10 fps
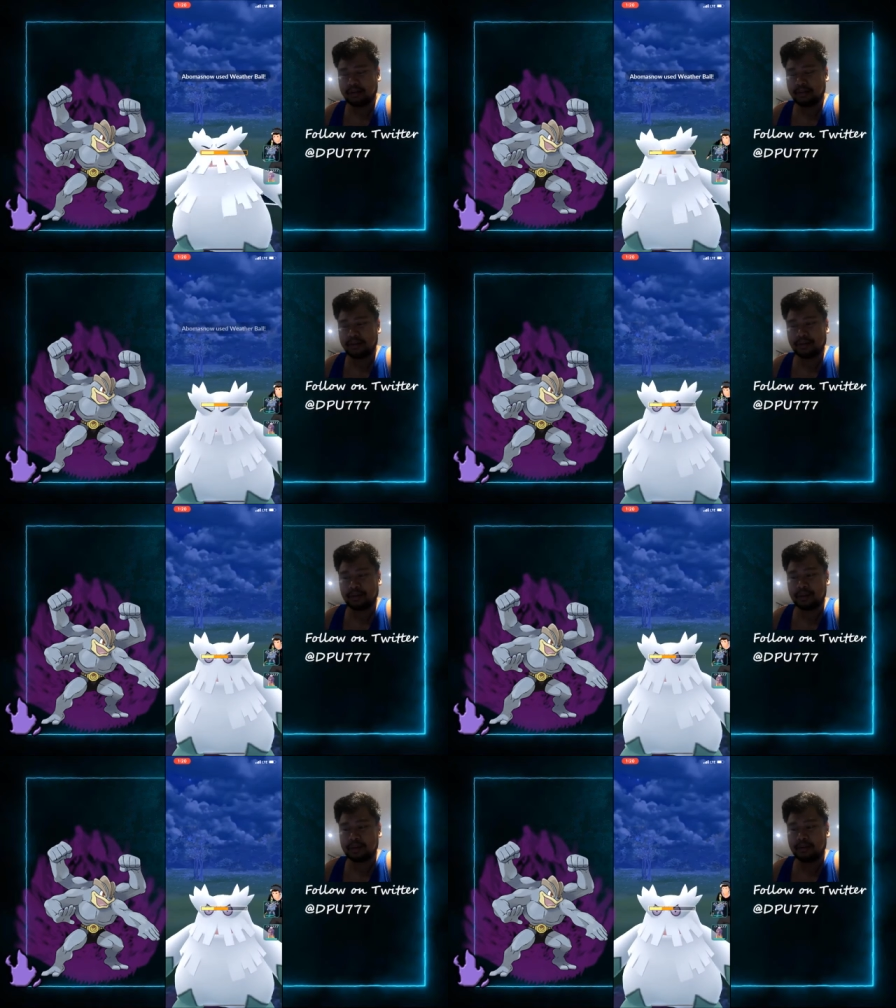it
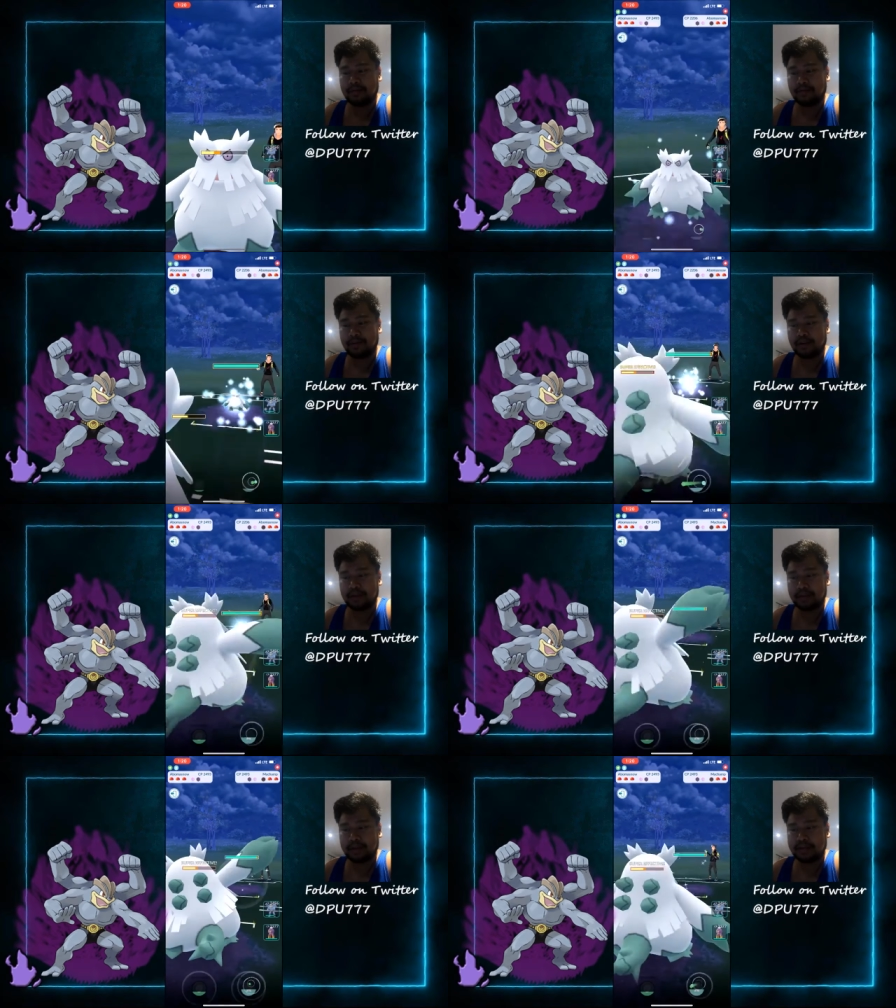was my
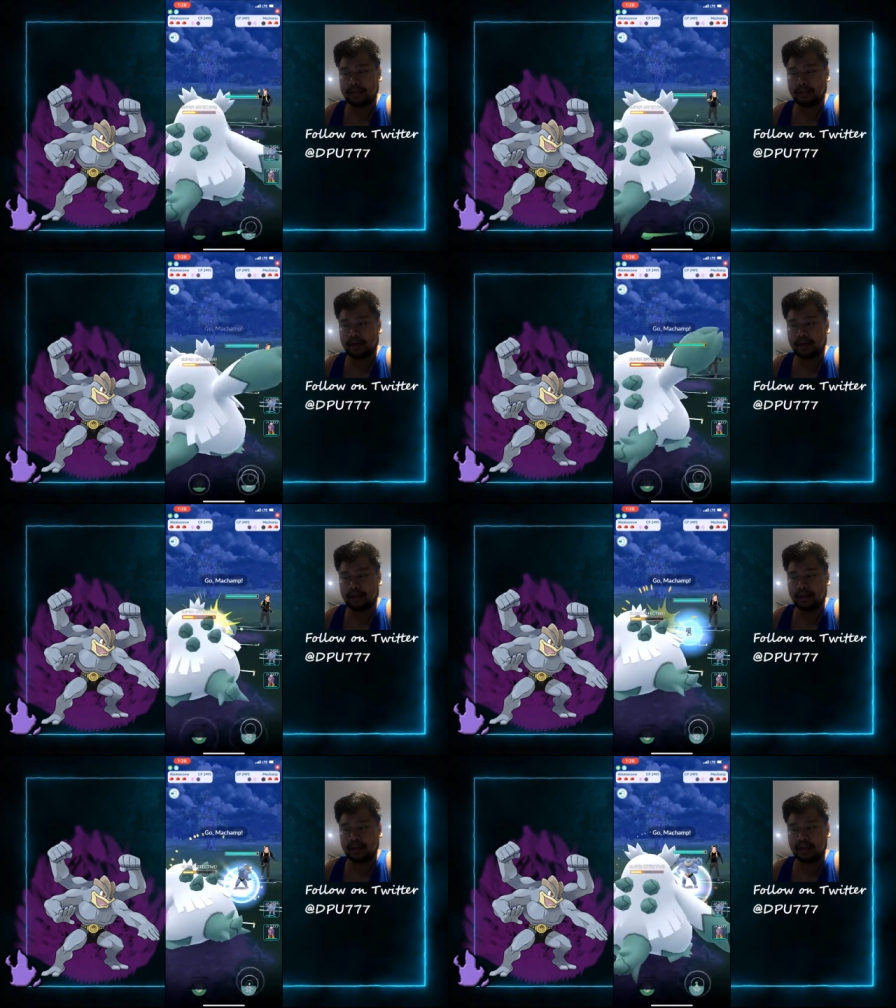first best
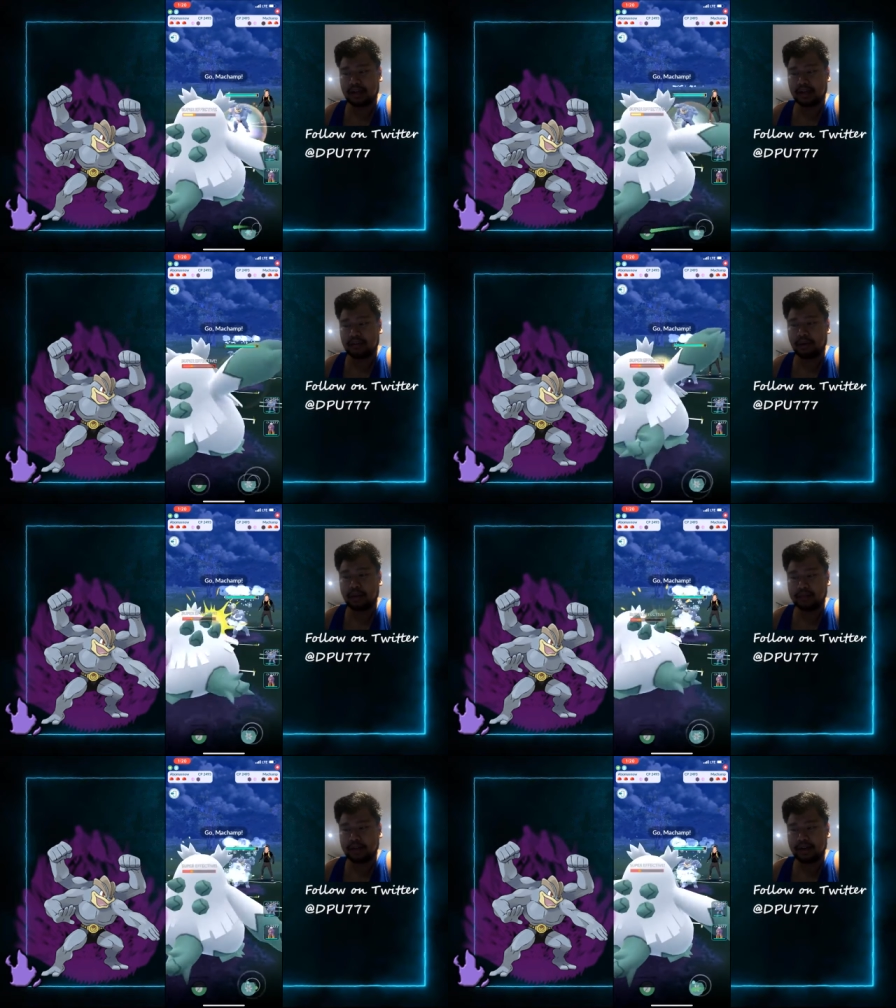buddied
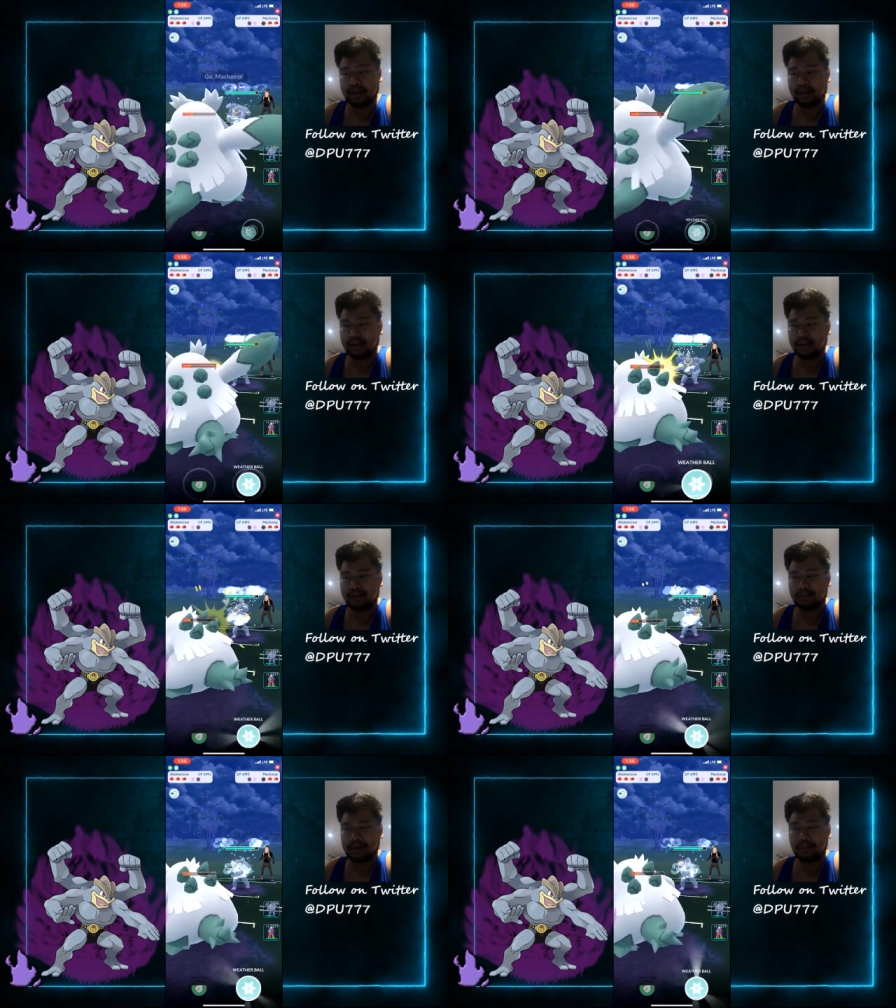Pokemon
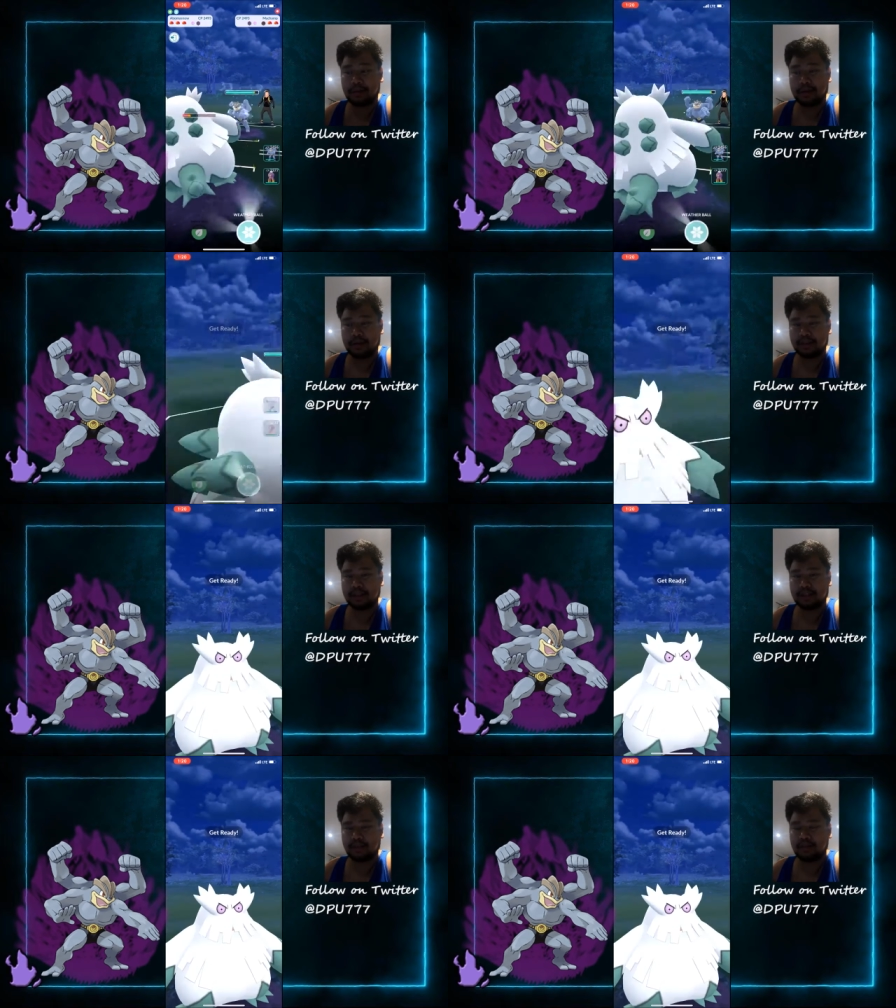is my
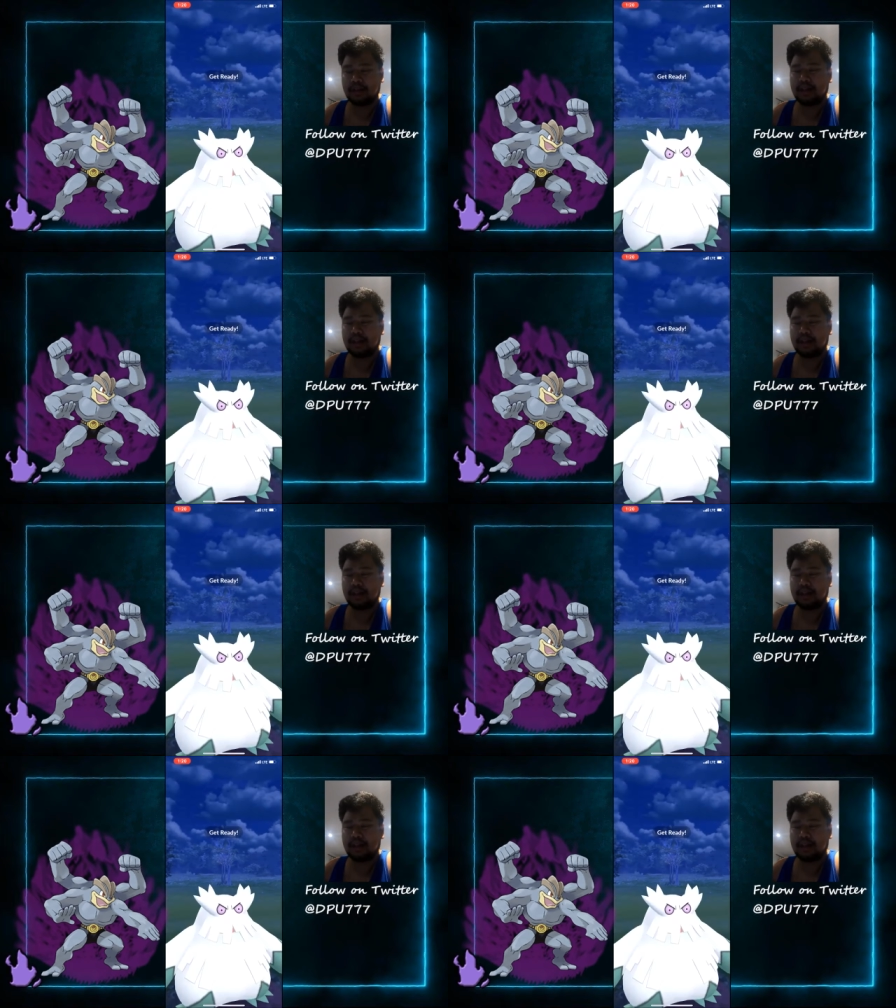Abomasnow,